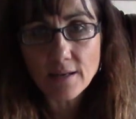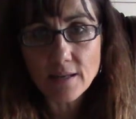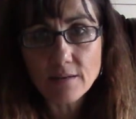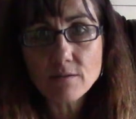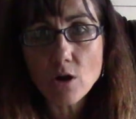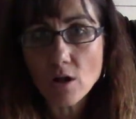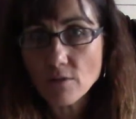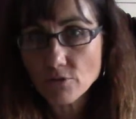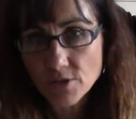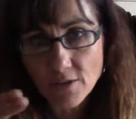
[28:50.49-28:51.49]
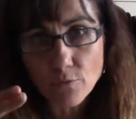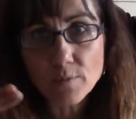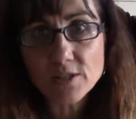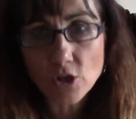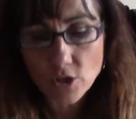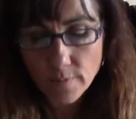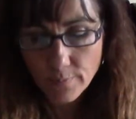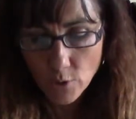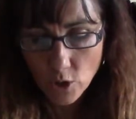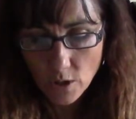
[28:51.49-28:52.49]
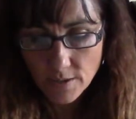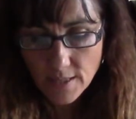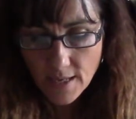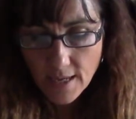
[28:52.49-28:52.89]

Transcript: and all their stuff will start to be pulled.